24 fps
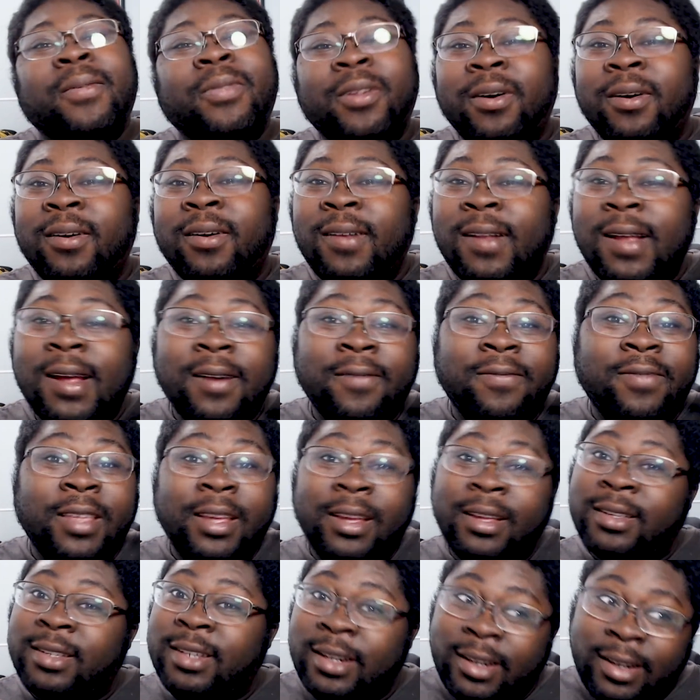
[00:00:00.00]
There are a lot of
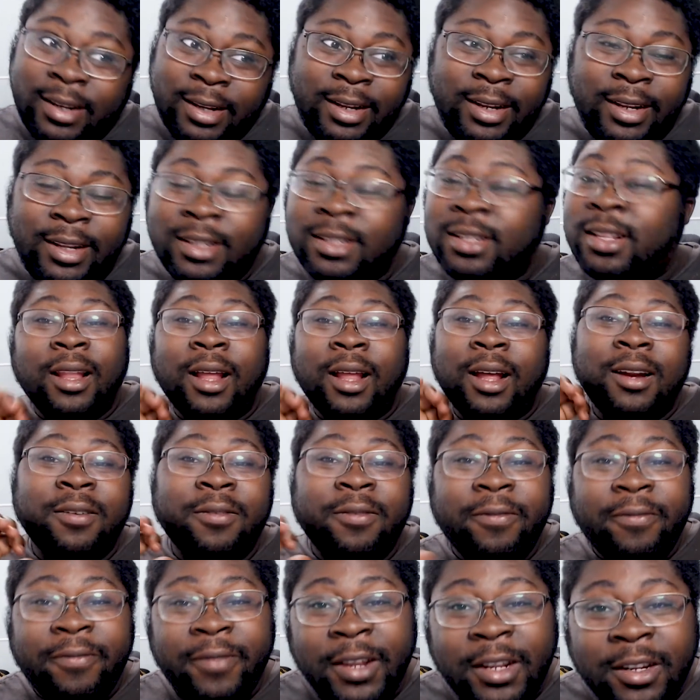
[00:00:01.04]
things it needs, a lot
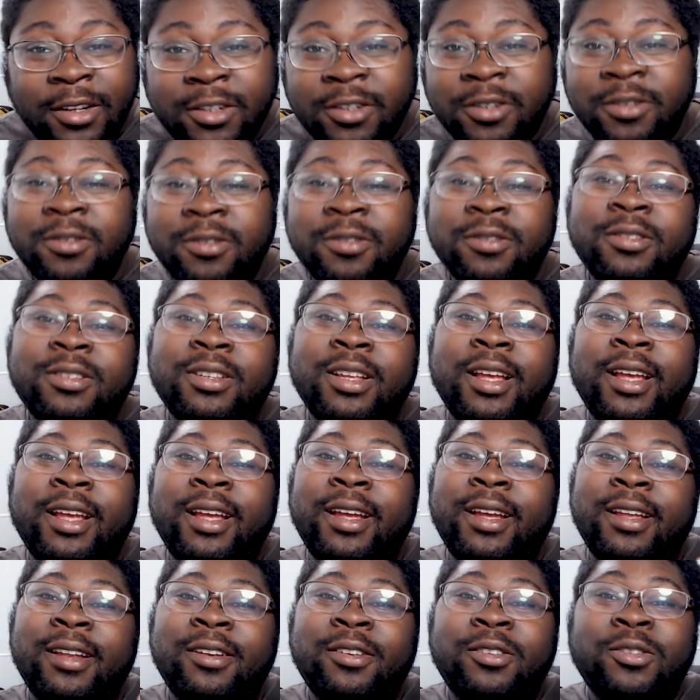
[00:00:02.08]
of features
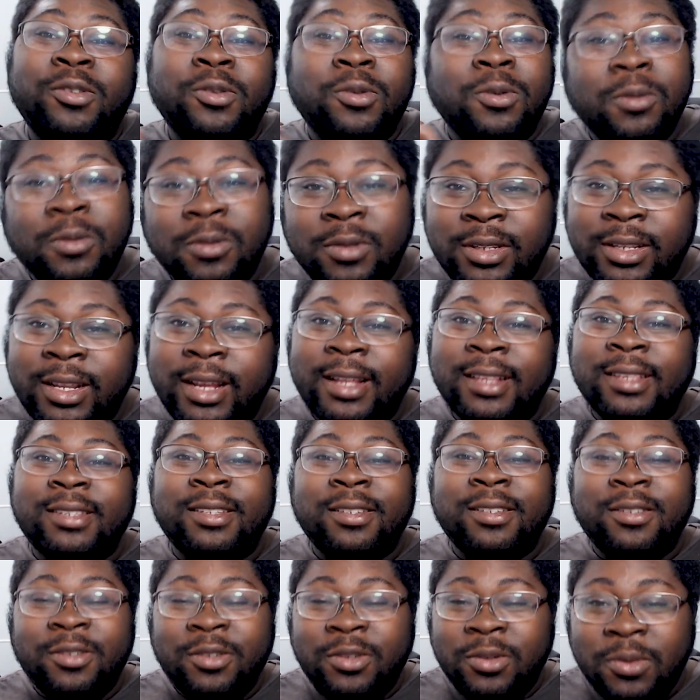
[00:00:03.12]
and tool
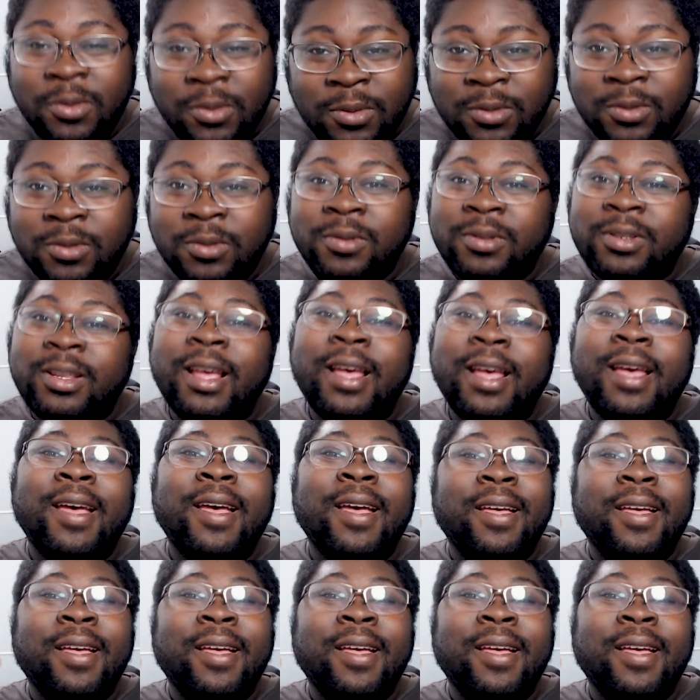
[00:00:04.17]
sets and tools